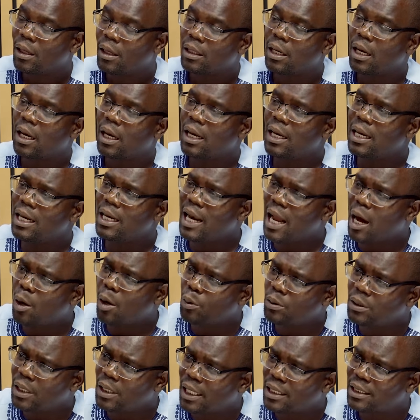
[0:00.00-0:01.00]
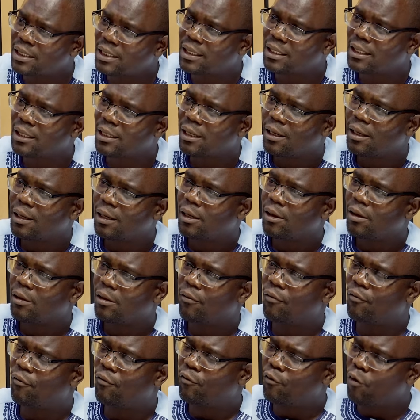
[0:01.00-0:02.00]
the loudest
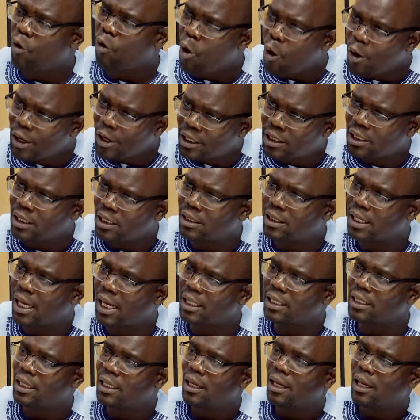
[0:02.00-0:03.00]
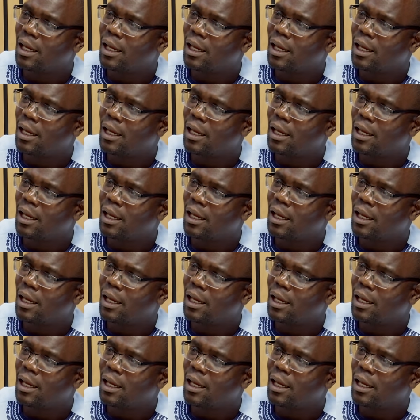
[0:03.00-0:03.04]
voices that